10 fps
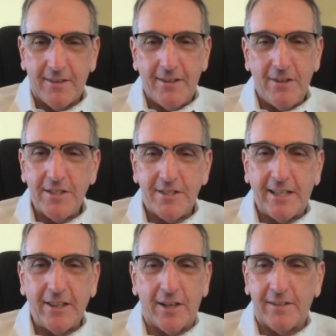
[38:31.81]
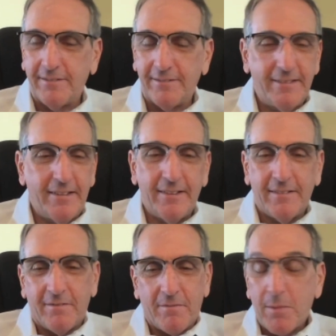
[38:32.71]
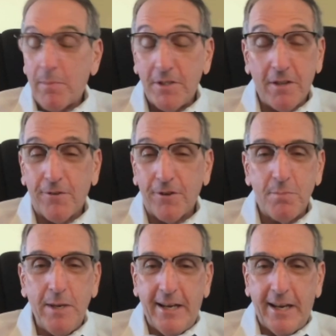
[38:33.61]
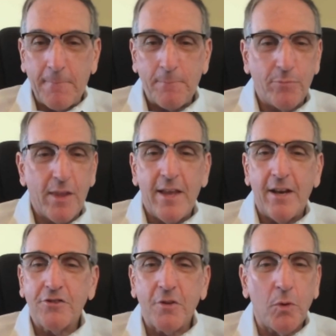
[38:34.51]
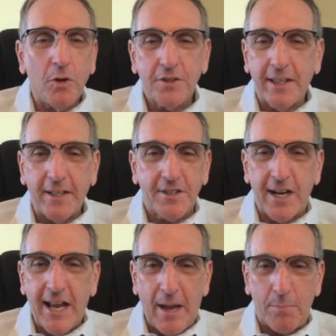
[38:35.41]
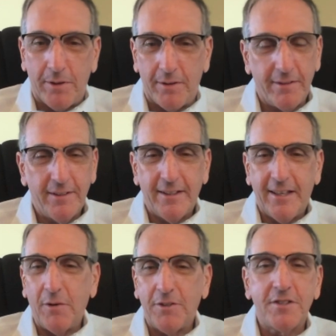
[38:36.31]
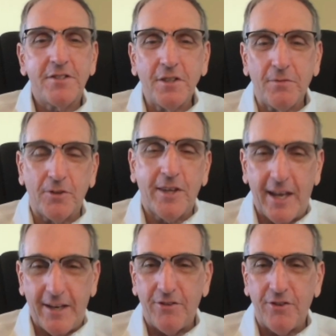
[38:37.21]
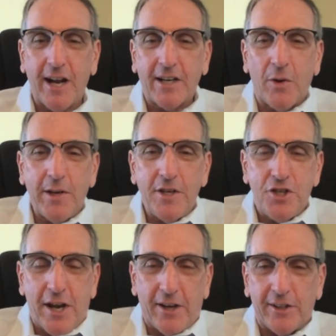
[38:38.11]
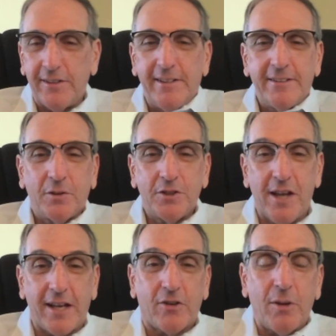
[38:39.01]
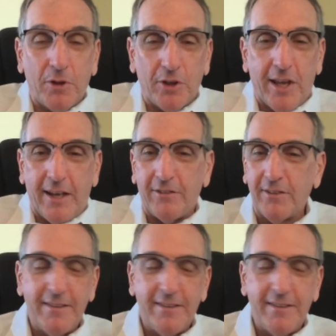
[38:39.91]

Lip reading: You can say, look, sometimes in the first meeting, here's the worst thing that's going to happen. It's a civil case. You're not going to jail. So it's not a criminal case.